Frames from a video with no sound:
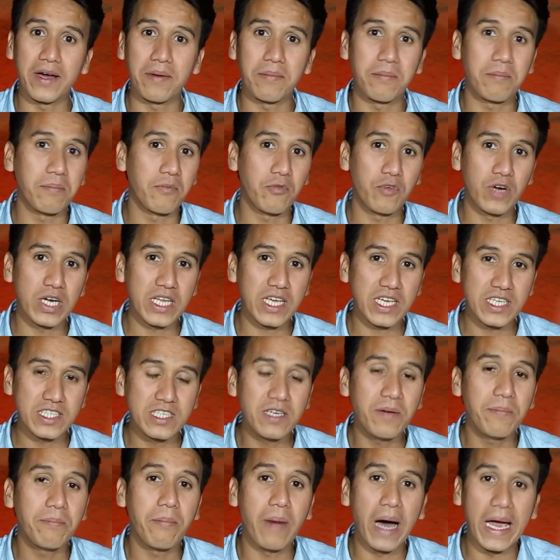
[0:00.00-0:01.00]
what you can
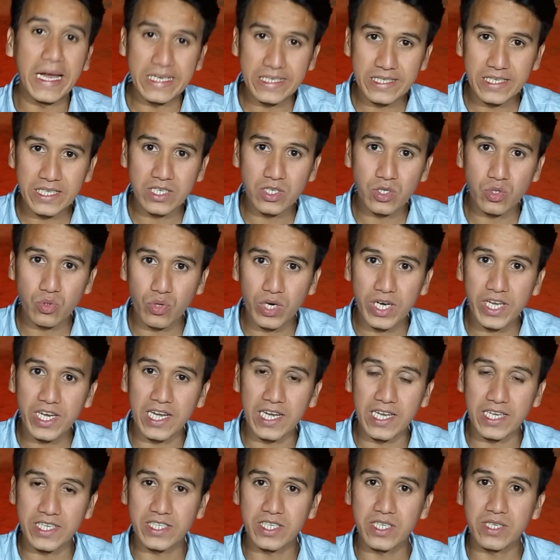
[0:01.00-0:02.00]
say bind into a
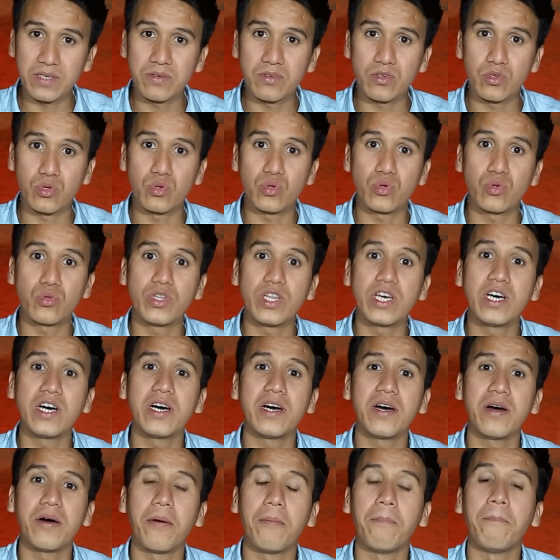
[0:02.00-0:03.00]
relation due to
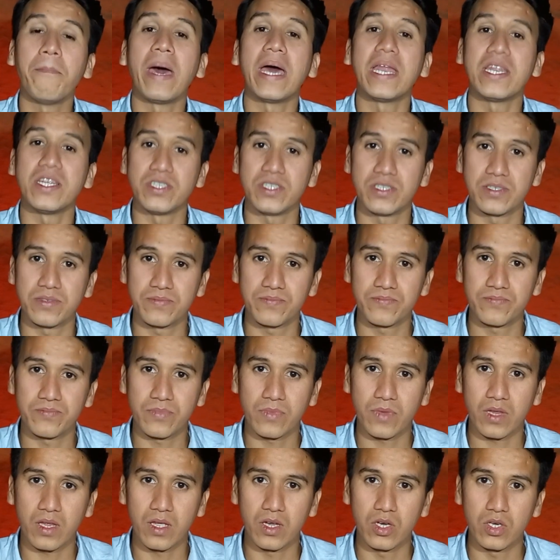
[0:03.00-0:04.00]
the marriage,
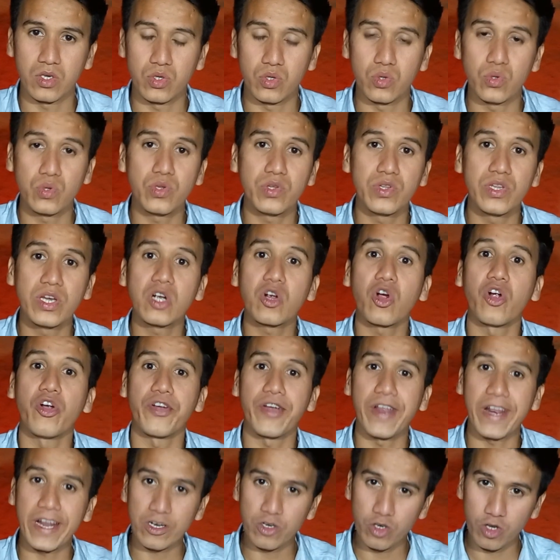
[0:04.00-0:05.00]
due to the
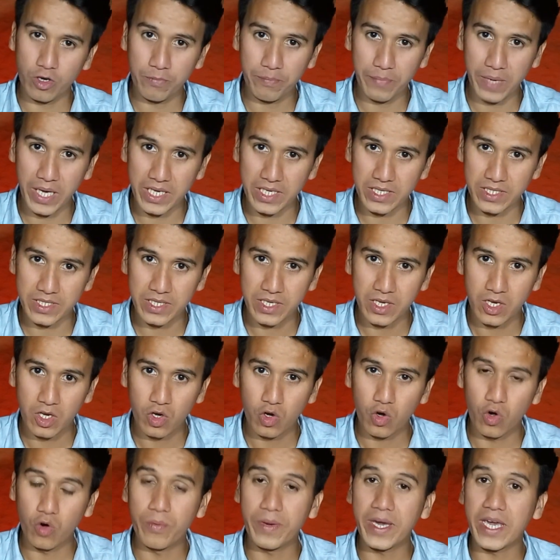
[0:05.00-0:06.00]
contract of marriage.
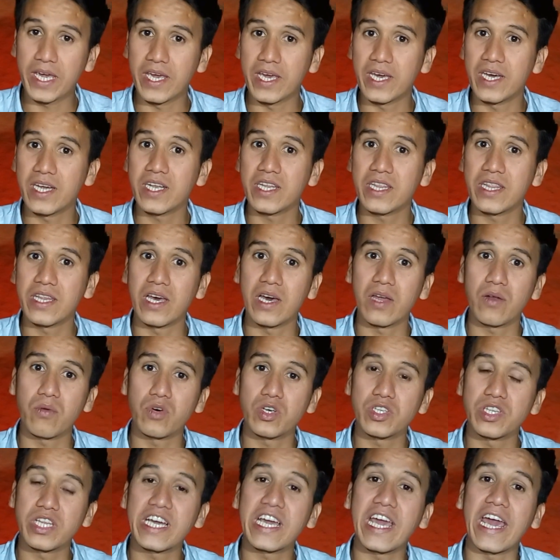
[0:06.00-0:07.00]
Over here there
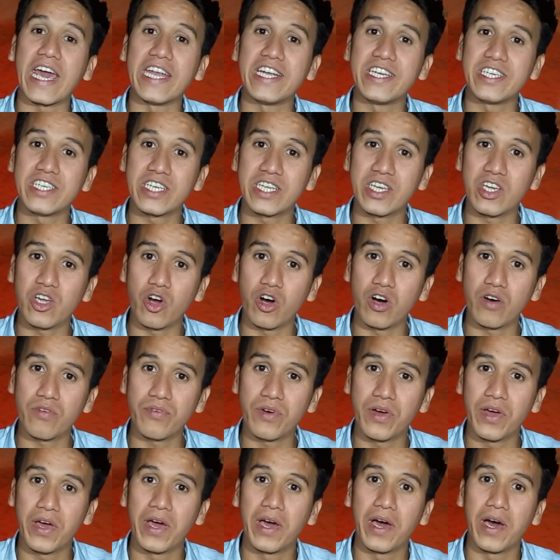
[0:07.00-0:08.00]
was the guarantee of
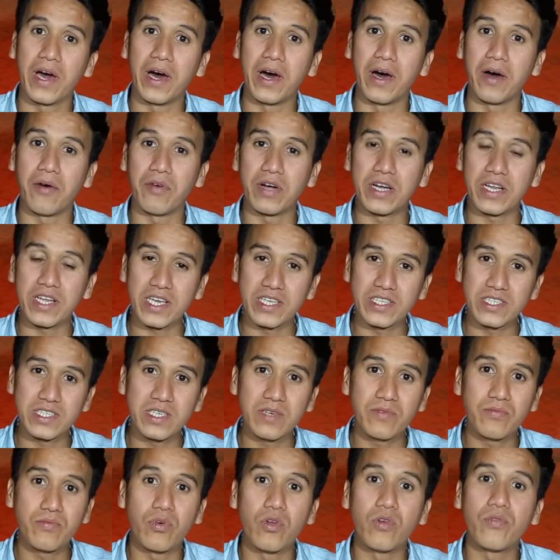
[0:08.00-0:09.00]
what you can say
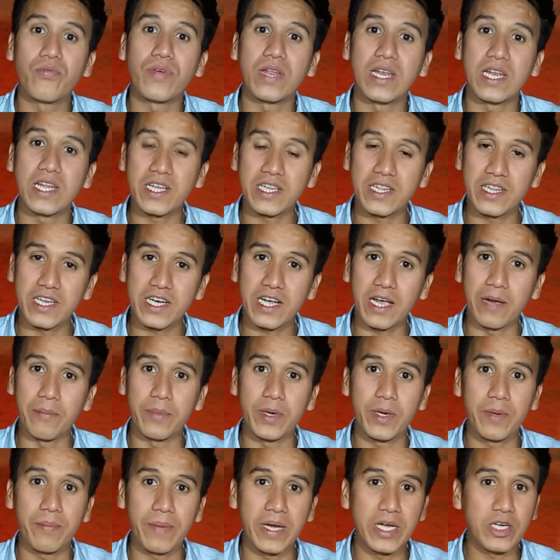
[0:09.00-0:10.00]
fulfilling the
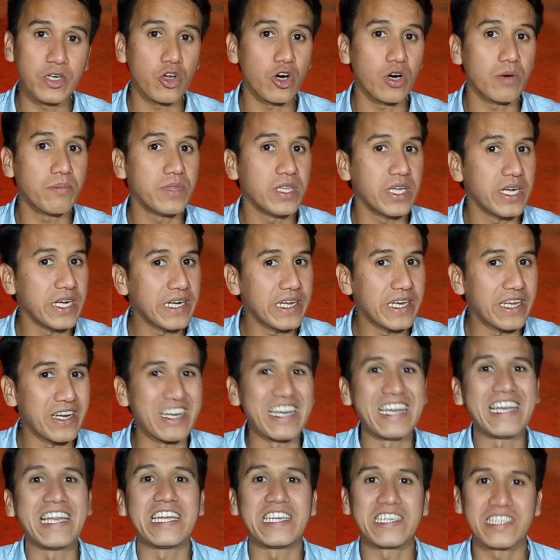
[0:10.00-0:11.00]
commitment of that
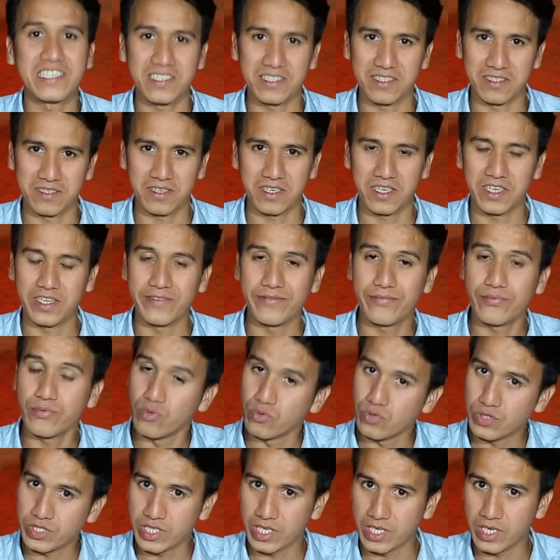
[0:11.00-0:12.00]
relation in
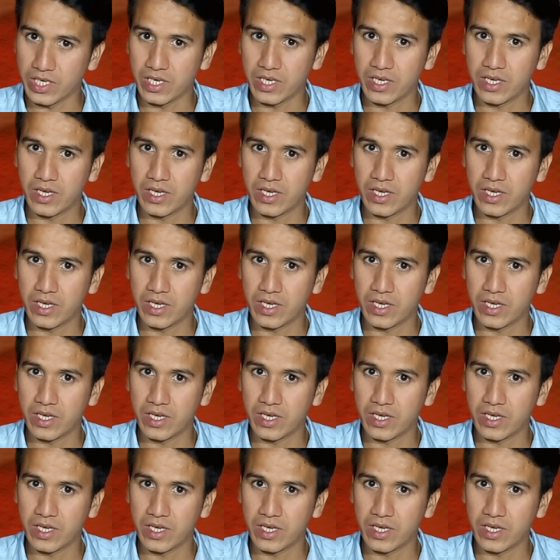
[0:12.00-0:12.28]
future.